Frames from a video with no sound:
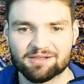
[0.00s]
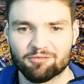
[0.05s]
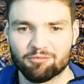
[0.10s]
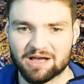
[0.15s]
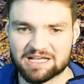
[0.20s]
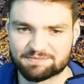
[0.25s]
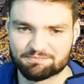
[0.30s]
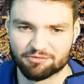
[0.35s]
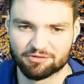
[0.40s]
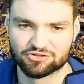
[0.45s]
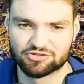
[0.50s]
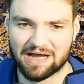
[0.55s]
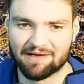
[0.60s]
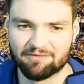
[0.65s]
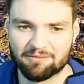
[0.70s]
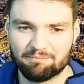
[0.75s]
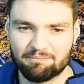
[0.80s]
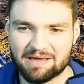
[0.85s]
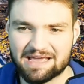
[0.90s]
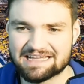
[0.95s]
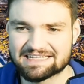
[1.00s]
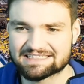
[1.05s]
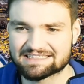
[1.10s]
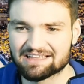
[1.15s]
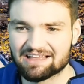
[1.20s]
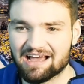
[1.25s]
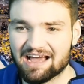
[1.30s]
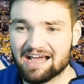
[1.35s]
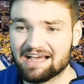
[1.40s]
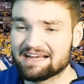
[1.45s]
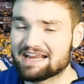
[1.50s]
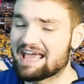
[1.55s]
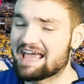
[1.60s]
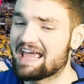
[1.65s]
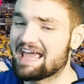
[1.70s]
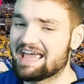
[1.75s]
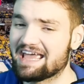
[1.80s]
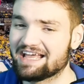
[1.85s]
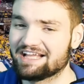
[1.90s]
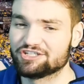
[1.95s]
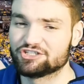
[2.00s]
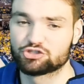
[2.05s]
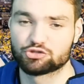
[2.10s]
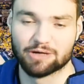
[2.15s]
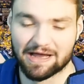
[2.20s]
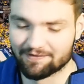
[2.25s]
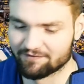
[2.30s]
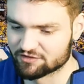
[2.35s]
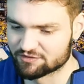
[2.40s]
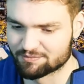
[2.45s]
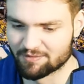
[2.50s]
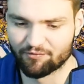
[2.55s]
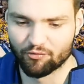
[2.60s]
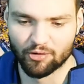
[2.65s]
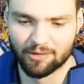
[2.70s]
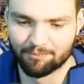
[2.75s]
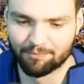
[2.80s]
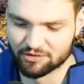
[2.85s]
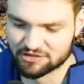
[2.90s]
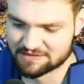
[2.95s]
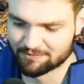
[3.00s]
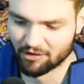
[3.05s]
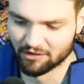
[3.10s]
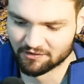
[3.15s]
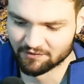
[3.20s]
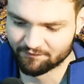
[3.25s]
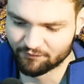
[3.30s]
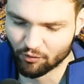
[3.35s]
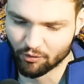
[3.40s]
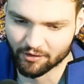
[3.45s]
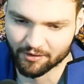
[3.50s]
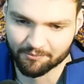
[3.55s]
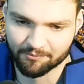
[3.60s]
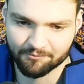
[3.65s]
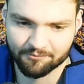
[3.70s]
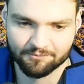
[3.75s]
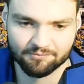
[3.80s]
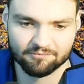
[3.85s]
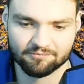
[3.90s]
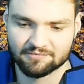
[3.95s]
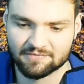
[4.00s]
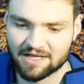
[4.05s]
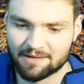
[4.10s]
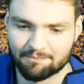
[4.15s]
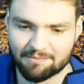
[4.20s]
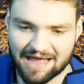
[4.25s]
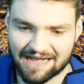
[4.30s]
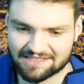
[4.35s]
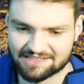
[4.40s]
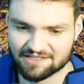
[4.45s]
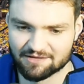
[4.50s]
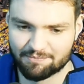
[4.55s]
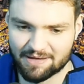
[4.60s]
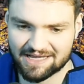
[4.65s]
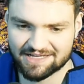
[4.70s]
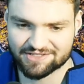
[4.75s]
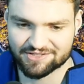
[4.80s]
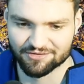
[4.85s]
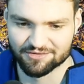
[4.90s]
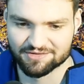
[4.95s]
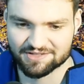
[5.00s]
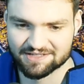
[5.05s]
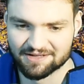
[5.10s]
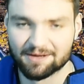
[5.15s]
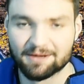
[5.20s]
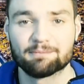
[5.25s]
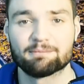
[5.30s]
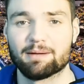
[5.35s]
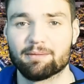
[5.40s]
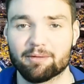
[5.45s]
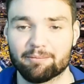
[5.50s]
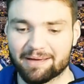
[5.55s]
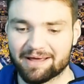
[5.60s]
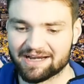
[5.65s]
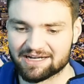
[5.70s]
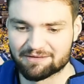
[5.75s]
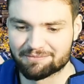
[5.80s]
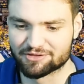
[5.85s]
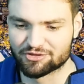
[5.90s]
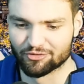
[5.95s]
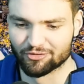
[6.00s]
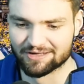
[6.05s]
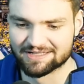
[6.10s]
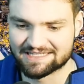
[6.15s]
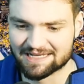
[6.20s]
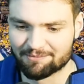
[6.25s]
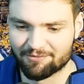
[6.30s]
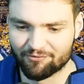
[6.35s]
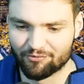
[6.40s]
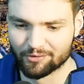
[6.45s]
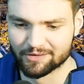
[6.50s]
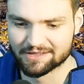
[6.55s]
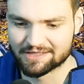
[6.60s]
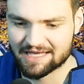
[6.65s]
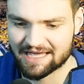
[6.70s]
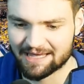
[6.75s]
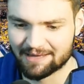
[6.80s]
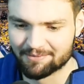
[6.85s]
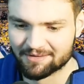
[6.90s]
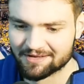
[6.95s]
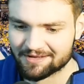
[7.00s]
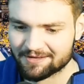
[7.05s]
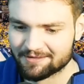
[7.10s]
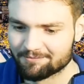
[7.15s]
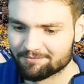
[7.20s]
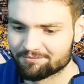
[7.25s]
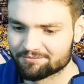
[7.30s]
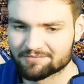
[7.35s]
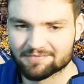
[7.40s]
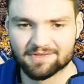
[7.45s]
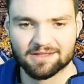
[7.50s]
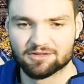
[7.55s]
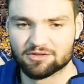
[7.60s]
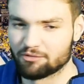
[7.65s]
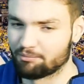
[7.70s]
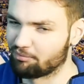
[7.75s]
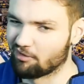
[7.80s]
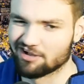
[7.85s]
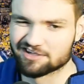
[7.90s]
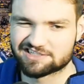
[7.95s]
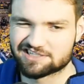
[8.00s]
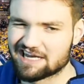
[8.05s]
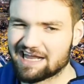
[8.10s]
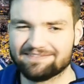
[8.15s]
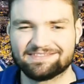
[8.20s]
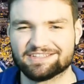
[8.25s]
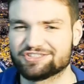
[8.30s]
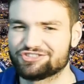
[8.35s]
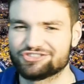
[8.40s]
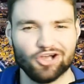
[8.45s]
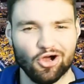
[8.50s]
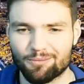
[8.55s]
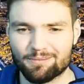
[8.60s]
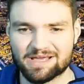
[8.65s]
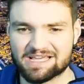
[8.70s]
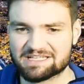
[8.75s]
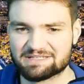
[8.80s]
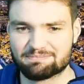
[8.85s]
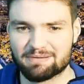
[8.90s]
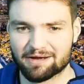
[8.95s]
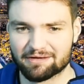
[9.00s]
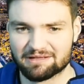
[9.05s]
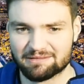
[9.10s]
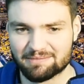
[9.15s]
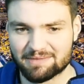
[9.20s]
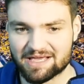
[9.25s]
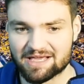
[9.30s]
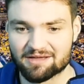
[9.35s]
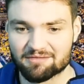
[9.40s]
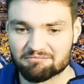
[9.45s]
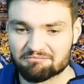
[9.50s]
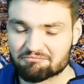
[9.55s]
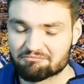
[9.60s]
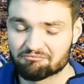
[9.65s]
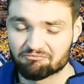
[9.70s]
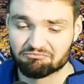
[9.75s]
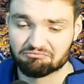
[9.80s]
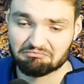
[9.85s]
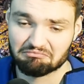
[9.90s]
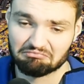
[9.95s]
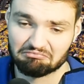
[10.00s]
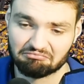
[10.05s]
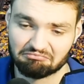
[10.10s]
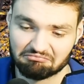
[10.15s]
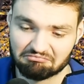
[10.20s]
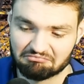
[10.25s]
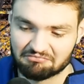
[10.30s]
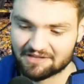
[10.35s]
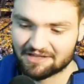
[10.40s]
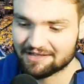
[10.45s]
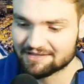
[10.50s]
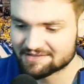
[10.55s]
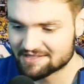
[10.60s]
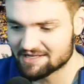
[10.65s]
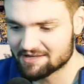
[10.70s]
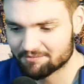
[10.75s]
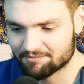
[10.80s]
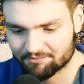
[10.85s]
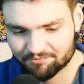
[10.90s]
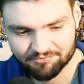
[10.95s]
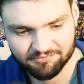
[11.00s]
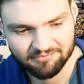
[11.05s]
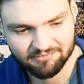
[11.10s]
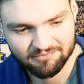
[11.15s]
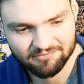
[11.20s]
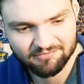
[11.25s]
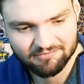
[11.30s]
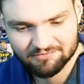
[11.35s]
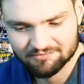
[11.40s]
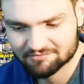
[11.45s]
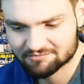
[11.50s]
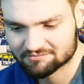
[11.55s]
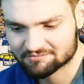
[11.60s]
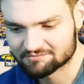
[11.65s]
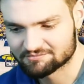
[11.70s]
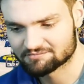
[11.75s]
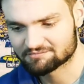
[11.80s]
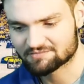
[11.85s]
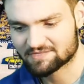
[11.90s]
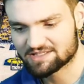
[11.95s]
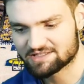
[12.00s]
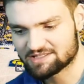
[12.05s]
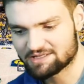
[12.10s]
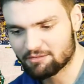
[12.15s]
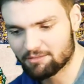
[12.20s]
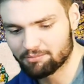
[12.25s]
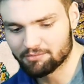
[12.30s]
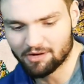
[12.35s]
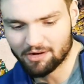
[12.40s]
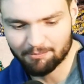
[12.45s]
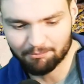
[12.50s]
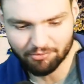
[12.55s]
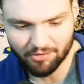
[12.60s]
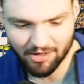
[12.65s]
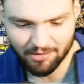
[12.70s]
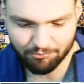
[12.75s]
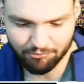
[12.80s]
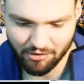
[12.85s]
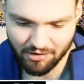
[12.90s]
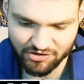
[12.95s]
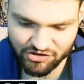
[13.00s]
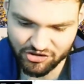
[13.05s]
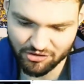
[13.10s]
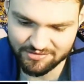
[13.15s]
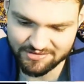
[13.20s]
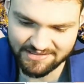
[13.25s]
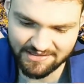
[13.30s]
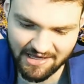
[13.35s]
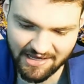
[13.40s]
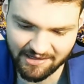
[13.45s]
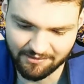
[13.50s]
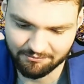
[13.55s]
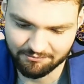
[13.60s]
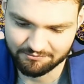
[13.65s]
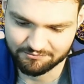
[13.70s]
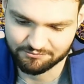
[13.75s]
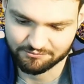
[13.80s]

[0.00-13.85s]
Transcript: Westbrook driving baseline and travels before he puts the ball on the floor. Back to the Pacers. Remember, Benedict Mathurin said before the game, LeBron's going to have to show me he's better than me. Let's see. Let's see what Braun shows tonight.